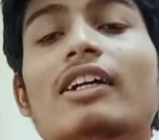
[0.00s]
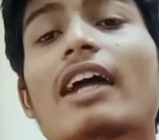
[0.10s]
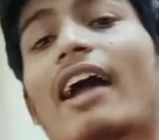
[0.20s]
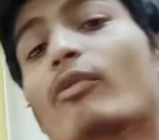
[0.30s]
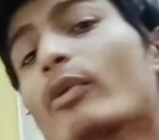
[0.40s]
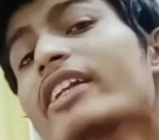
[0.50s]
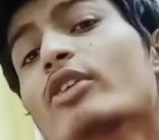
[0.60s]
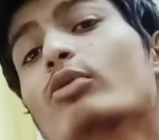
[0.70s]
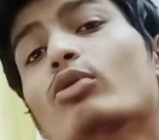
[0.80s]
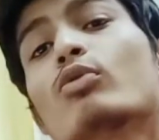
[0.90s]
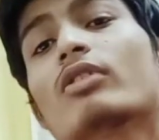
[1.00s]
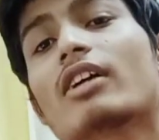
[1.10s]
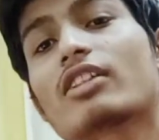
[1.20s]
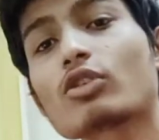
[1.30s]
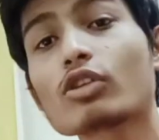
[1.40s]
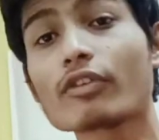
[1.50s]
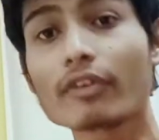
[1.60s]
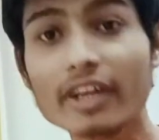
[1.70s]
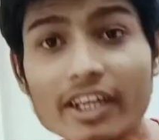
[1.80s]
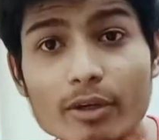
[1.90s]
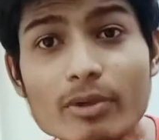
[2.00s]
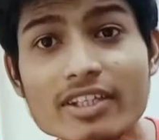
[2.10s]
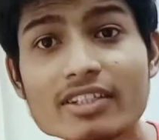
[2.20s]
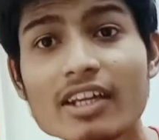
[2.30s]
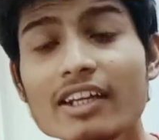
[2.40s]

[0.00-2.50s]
and when you do a sort of request,